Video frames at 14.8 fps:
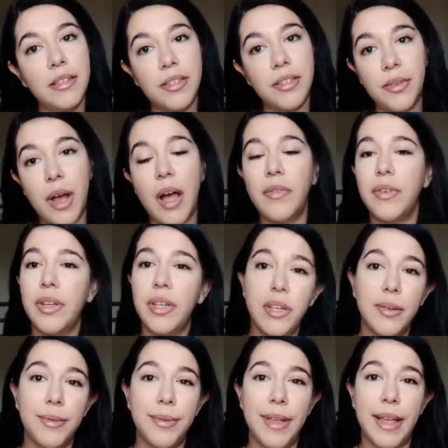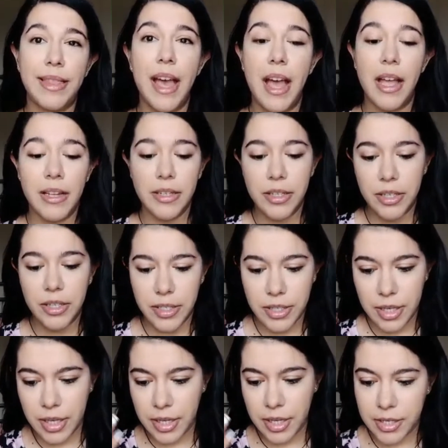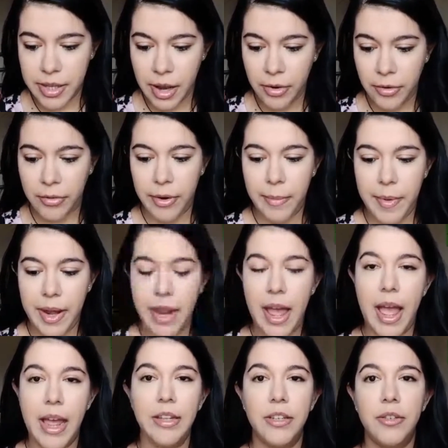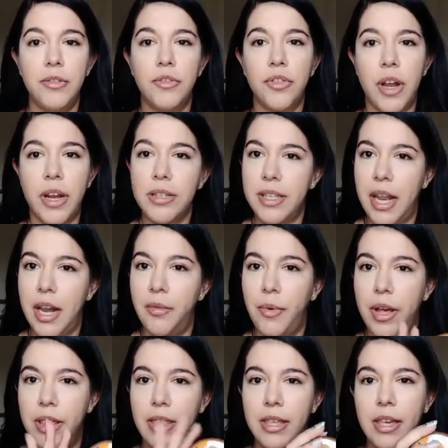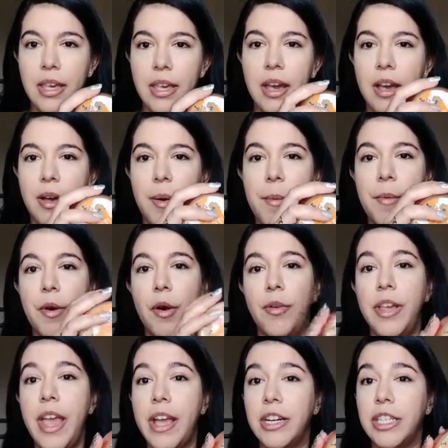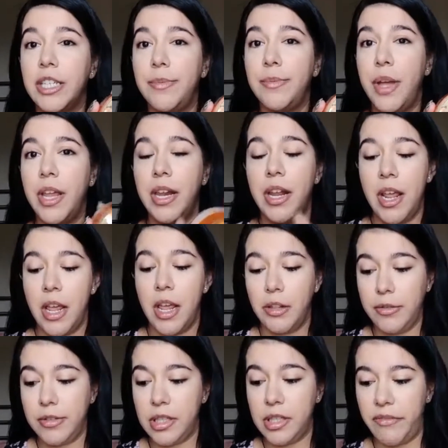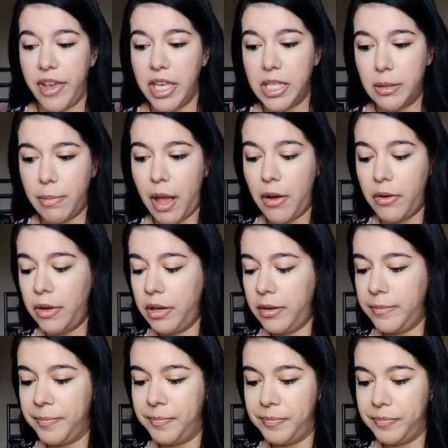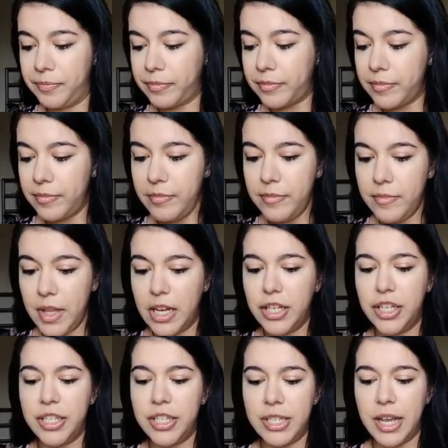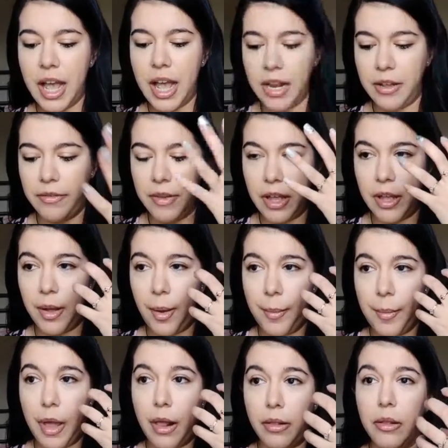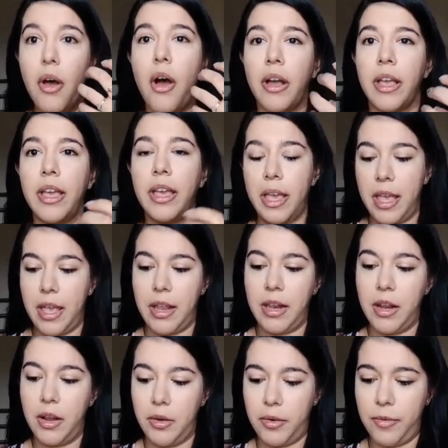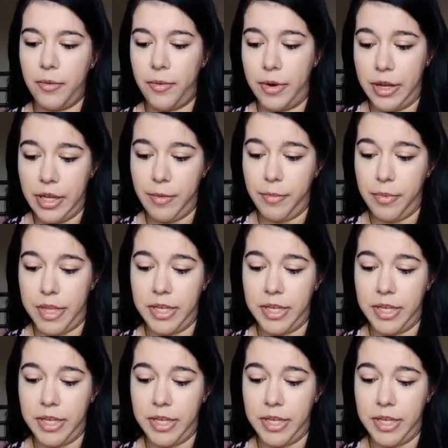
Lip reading: So after you let that just settle for a minute, I do try to set it with the Coty Airspun Loose Face Powder, just to kind of lock in where you